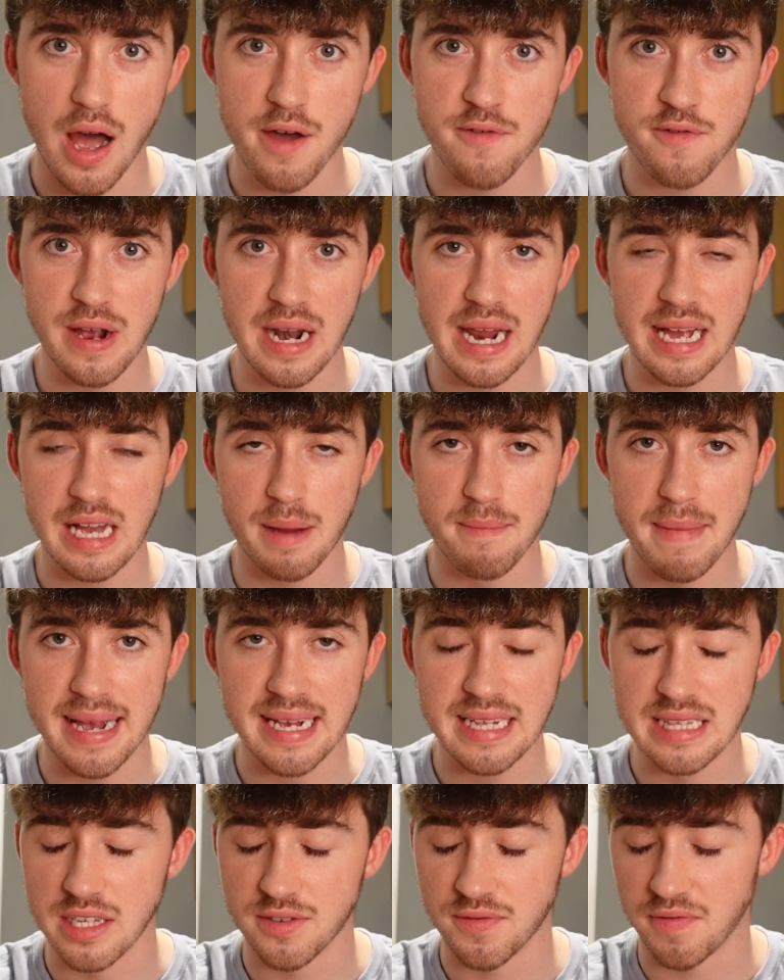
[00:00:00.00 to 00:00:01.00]
I feel like I'm
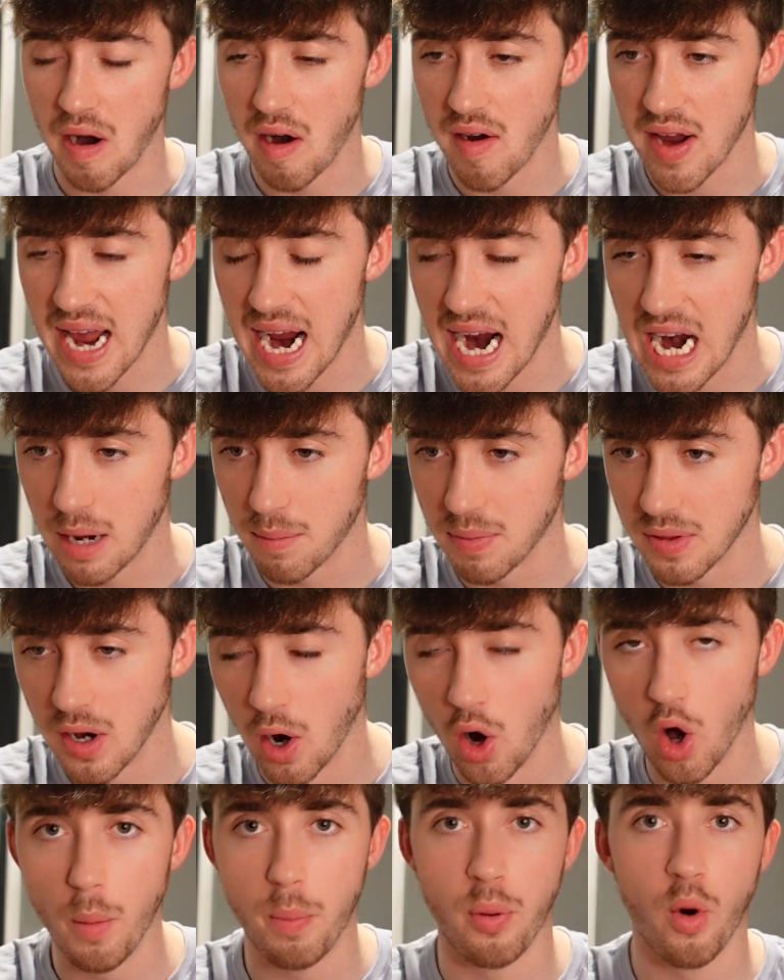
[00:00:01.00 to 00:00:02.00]
making this very hard, but the
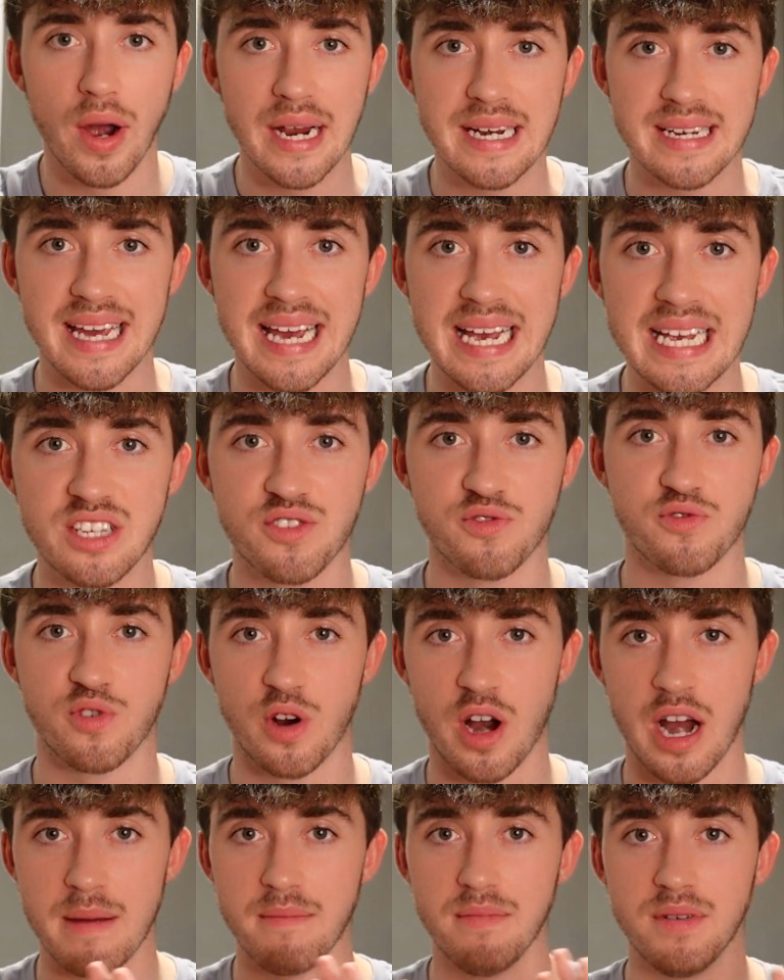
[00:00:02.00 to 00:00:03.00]
whole point is for
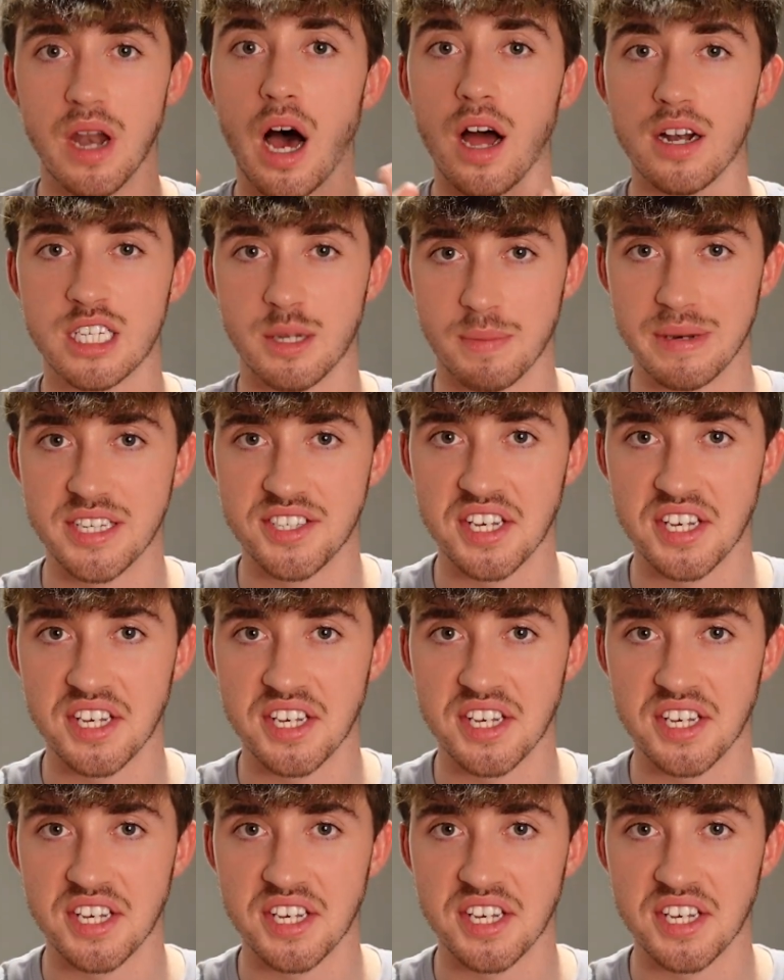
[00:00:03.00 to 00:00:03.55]
him not to be